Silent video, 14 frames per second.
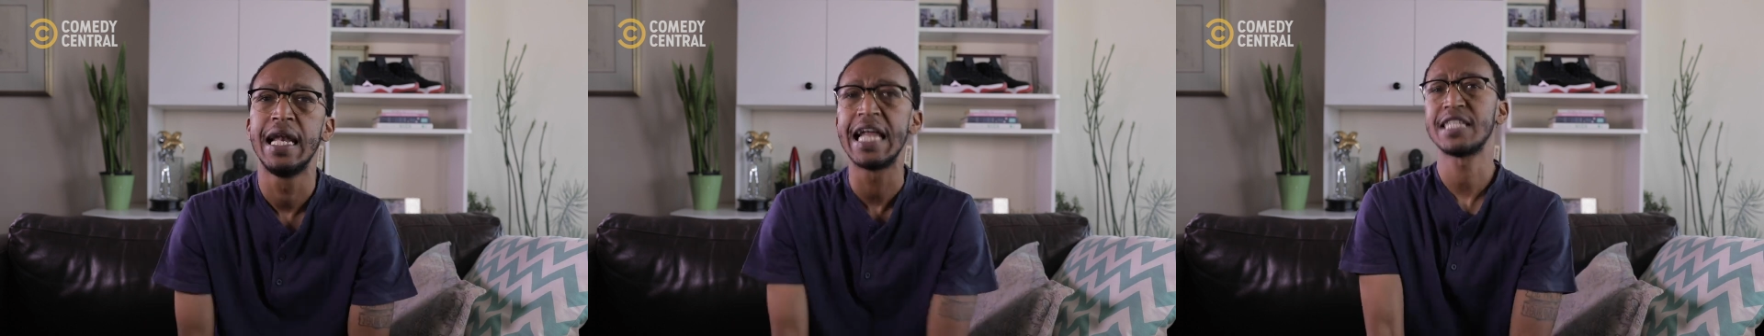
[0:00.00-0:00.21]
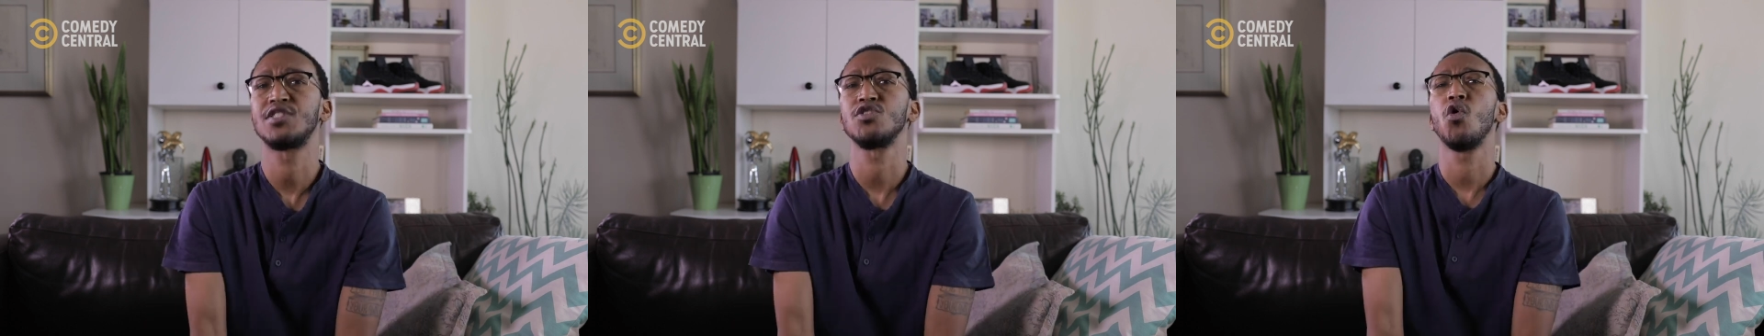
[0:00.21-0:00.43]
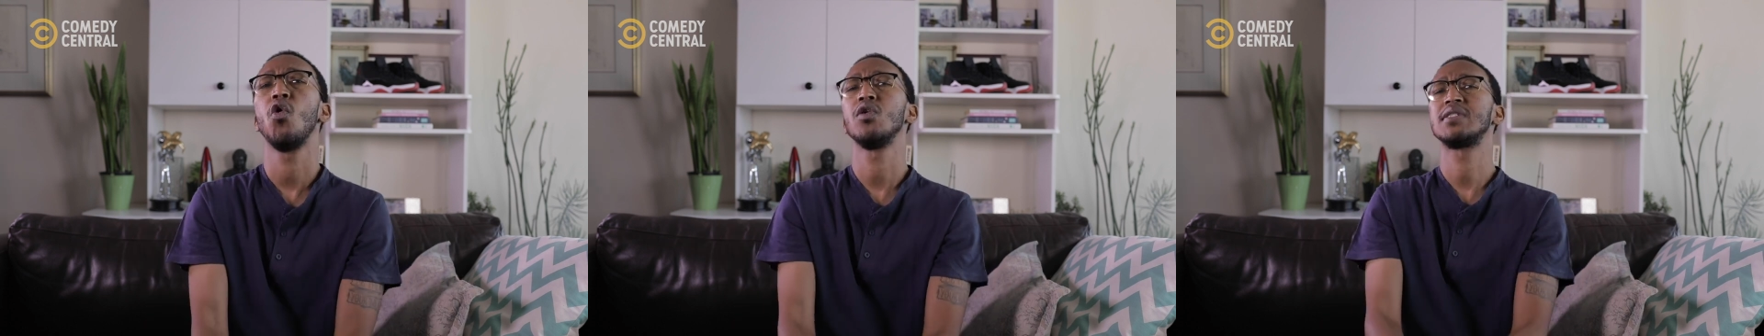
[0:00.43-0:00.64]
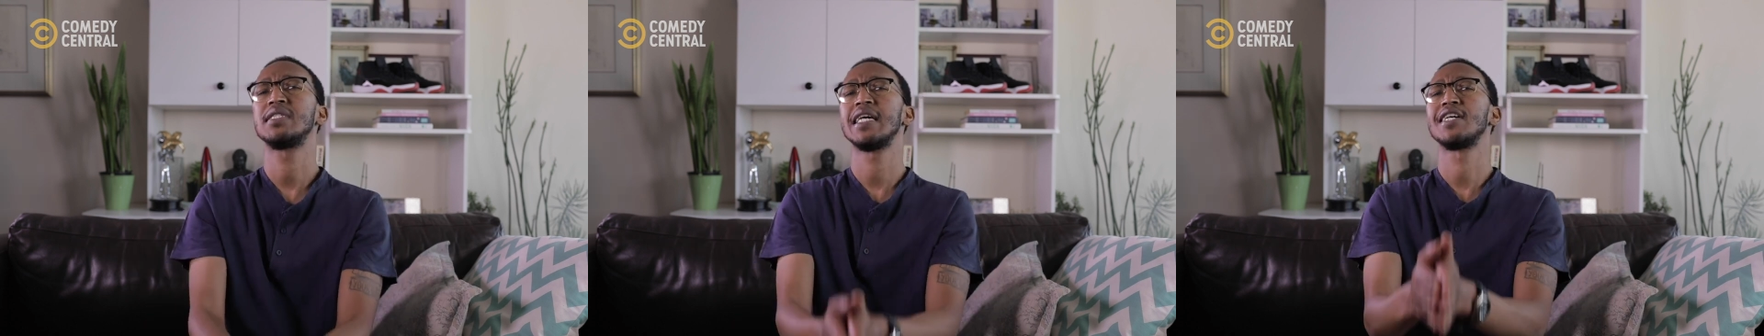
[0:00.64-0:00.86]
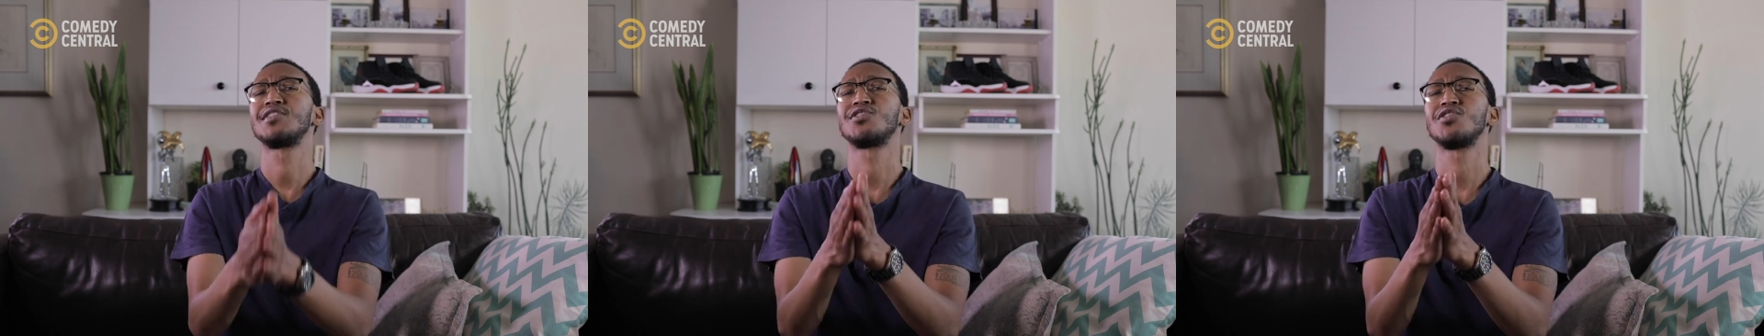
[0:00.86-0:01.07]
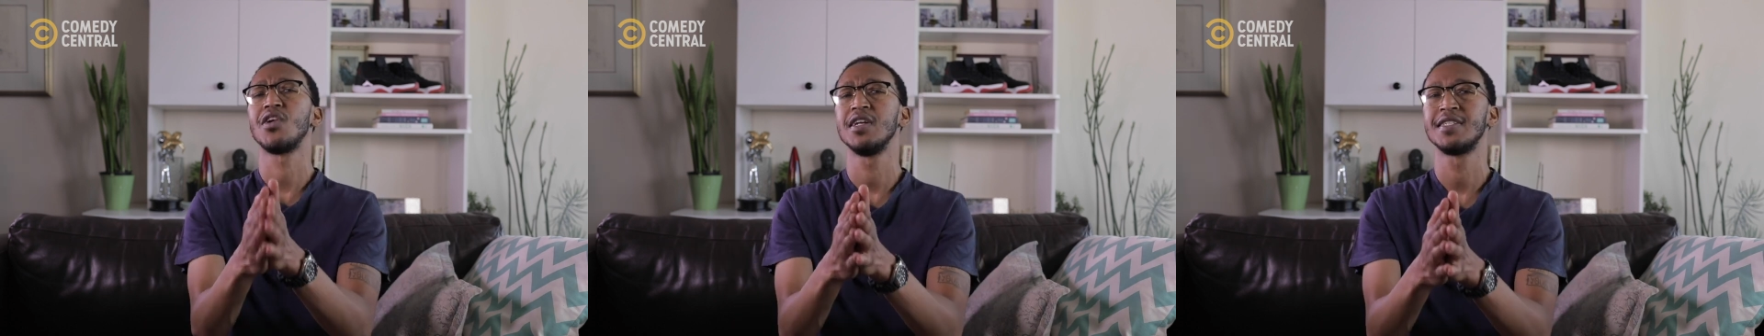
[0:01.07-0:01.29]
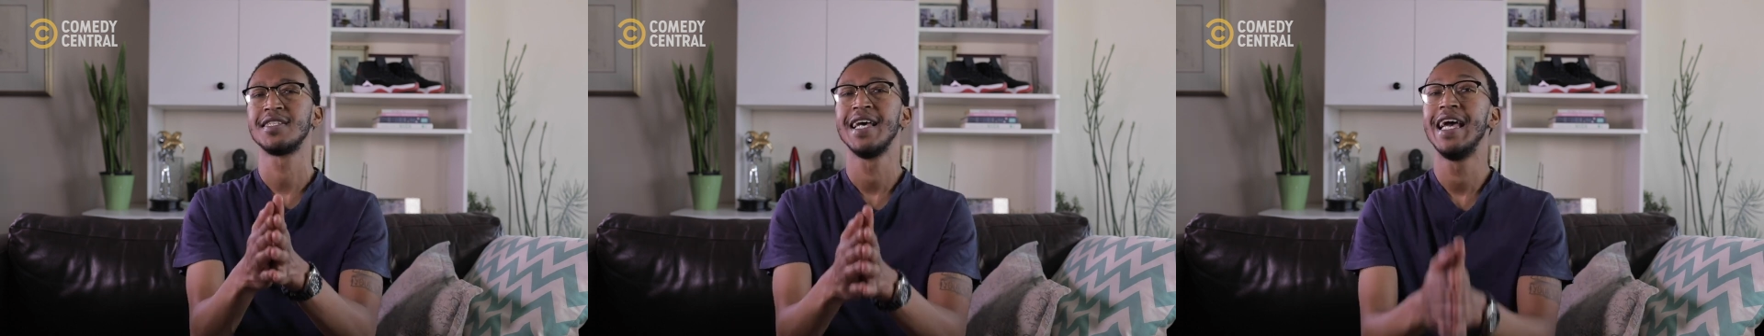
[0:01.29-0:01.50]
Let's all take
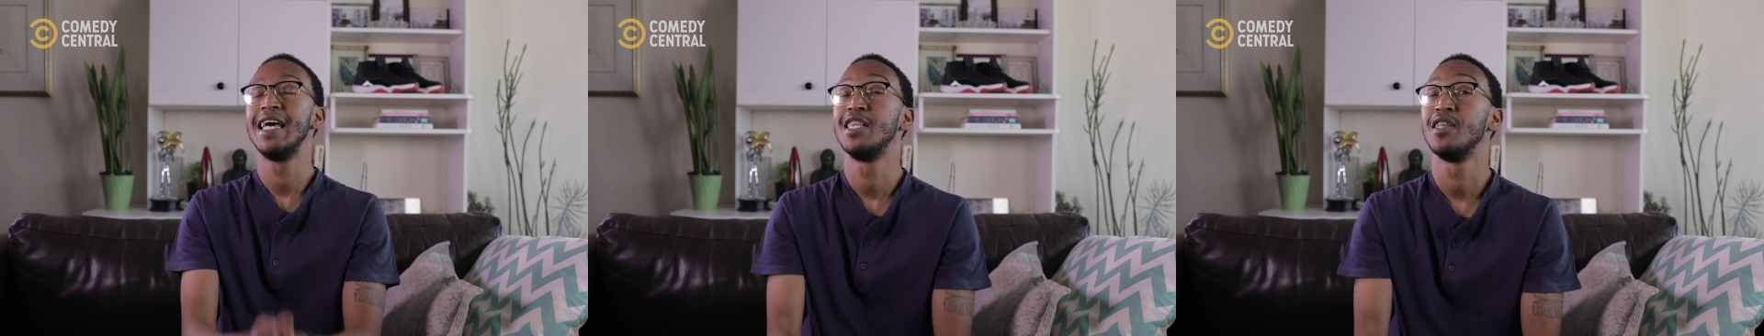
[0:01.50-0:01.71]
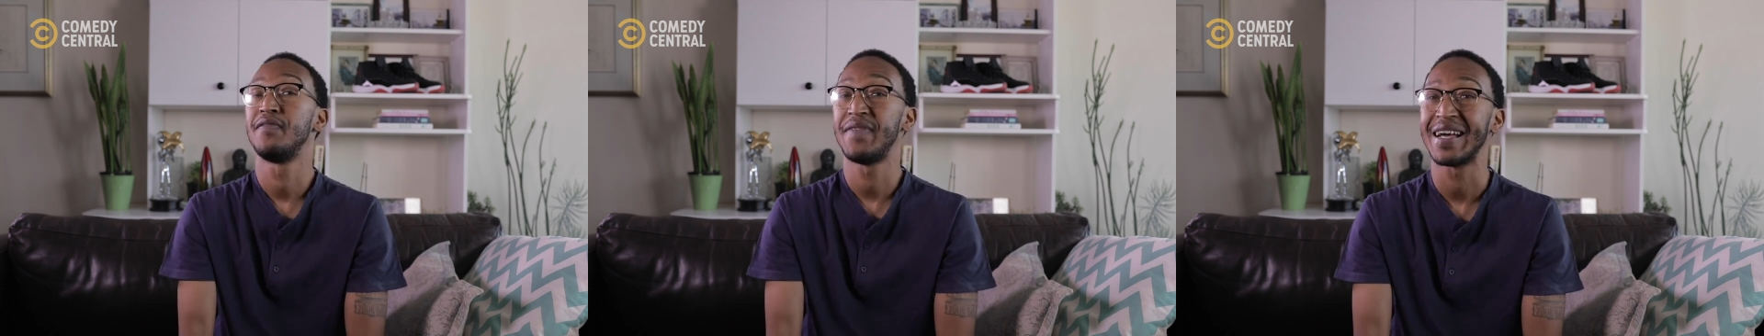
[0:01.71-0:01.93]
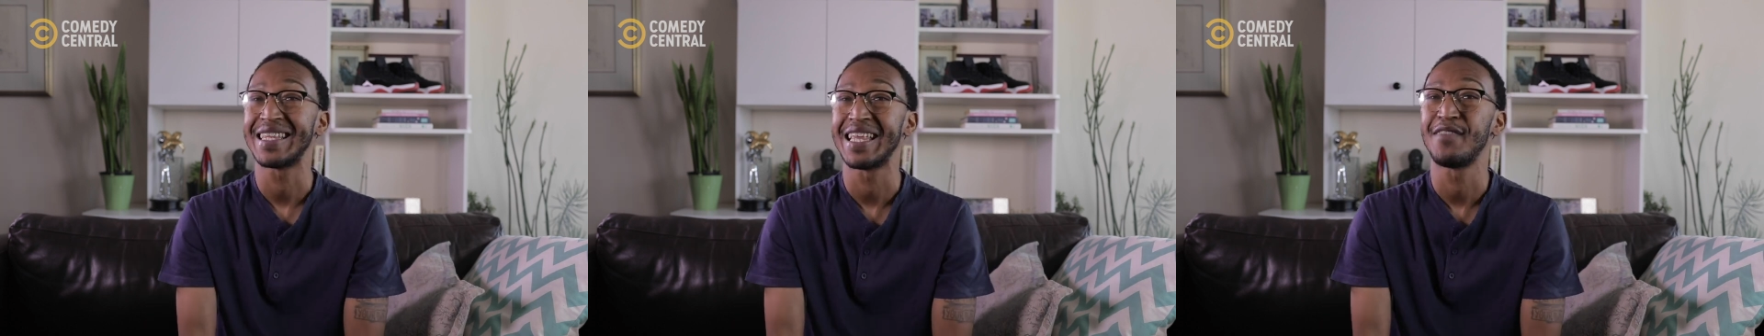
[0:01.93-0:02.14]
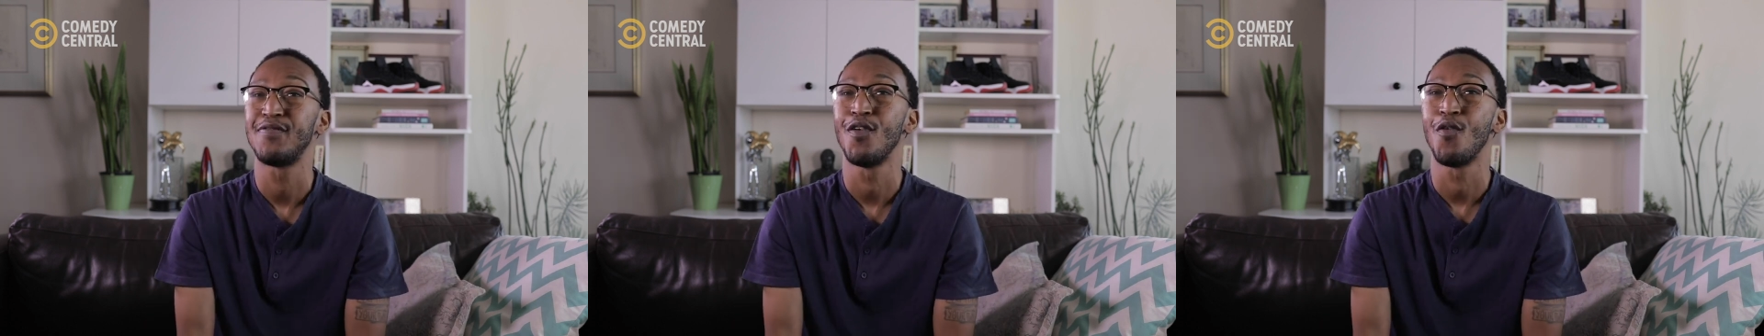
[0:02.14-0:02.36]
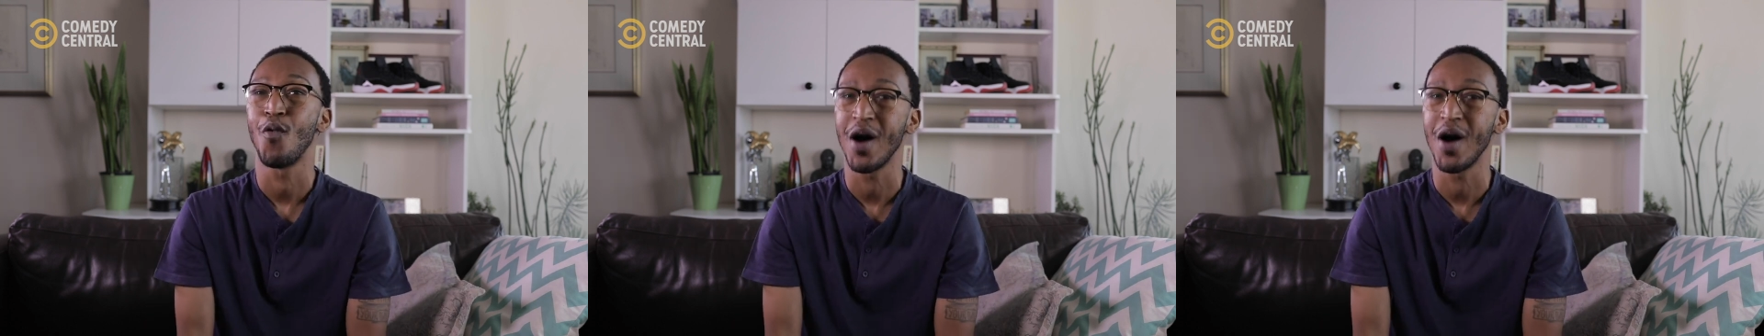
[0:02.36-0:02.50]
solace in the fact that for